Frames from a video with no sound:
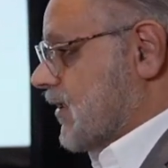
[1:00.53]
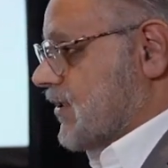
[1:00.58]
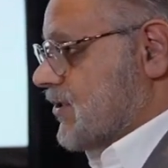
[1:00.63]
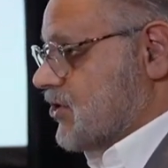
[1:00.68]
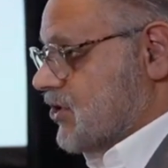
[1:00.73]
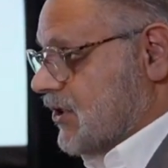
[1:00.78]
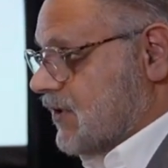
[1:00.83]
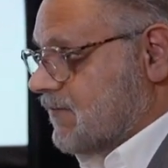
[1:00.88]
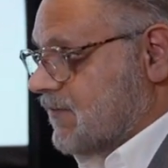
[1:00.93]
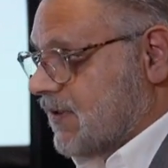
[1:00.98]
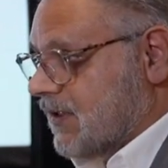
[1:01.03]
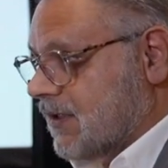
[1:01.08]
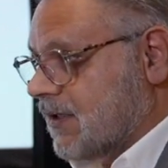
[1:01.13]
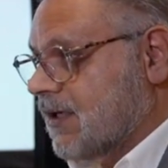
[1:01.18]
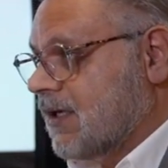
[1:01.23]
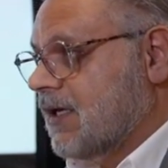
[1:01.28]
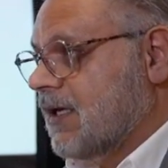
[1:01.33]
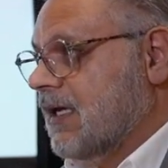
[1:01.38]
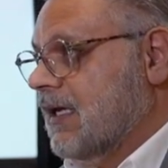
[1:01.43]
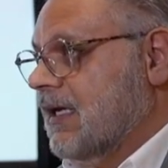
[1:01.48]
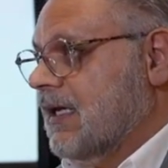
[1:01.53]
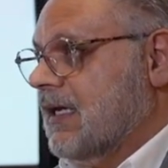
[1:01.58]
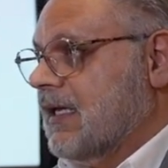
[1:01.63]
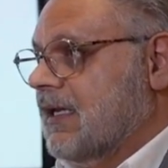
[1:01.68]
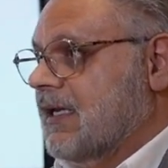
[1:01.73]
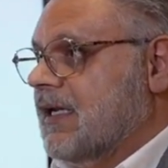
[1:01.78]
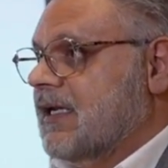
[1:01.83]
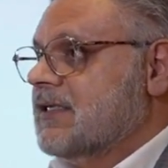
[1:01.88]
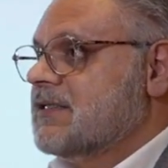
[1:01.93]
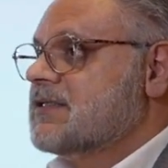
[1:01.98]
achieving
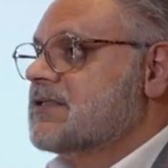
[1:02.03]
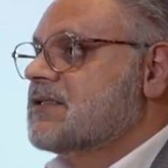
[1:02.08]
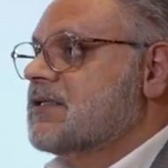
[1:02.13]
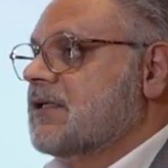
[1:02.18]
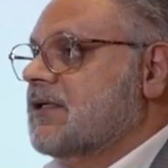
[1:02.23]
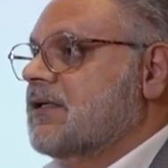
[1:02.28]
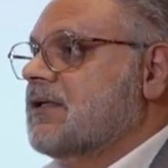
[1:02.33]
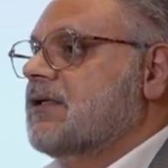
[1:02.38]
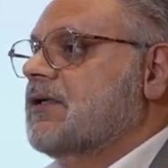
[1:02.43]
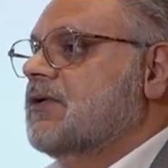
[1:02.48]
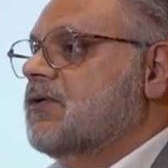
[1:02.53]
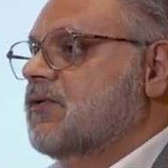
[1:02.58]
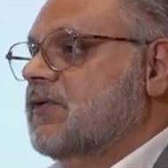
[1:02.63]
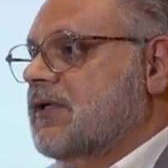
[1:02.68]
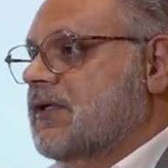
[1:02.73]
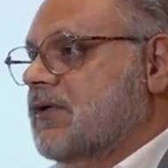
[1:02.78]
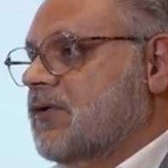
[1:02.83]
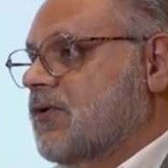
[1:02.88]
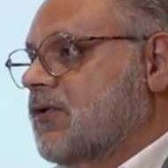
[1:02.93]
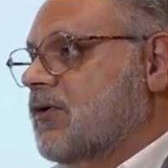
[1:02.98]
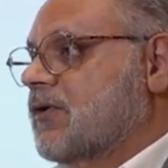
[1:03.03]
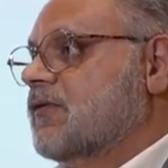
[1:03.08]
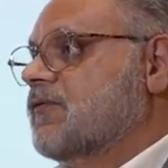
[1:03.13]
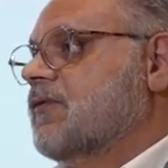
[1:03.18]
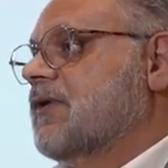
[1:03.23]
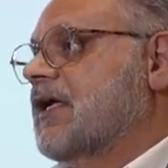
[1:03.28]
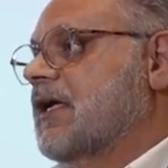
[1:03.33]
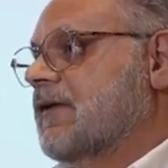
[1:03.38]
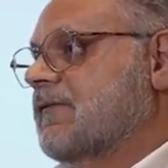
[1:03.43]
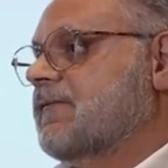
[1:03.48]
unless Lewin Hook
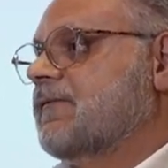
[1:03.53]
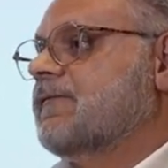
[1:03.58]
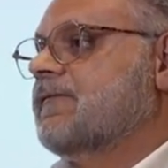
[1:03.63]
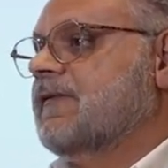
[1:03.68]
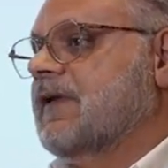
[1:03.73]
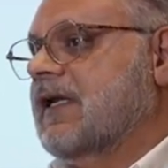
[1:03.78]
would have